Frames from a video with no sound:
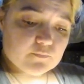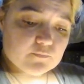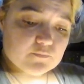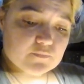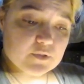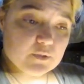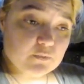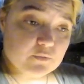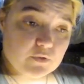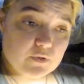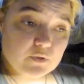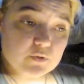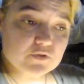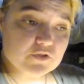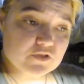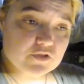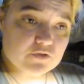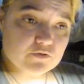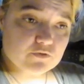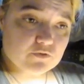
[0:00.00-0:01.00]
So
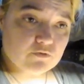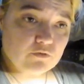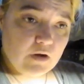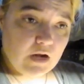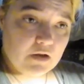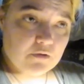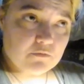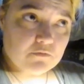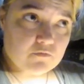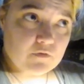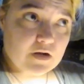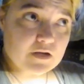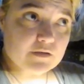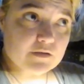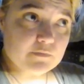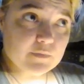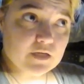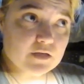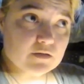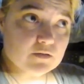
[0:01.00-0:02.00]
those two I would
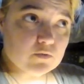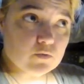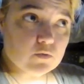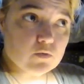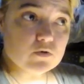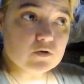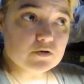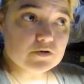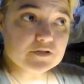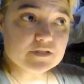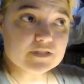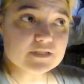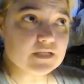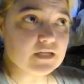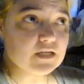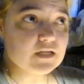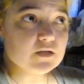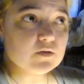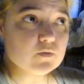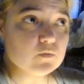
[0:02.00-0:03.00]
recommend, or
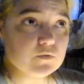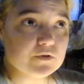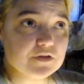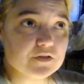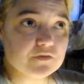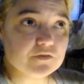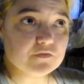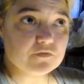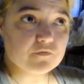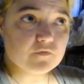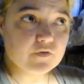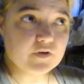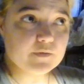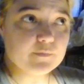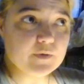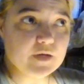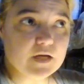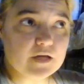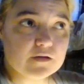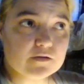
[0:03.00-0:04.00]
staying with free
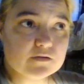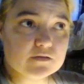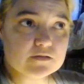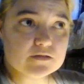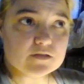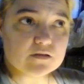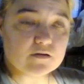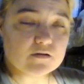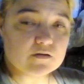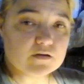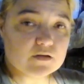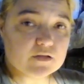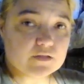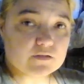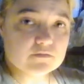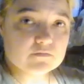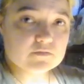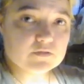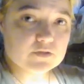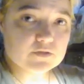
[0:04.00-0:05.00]
patterns
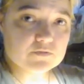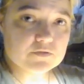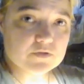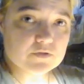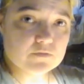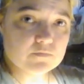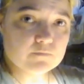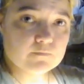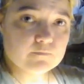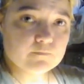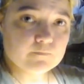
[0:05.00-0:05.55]
on YouTube.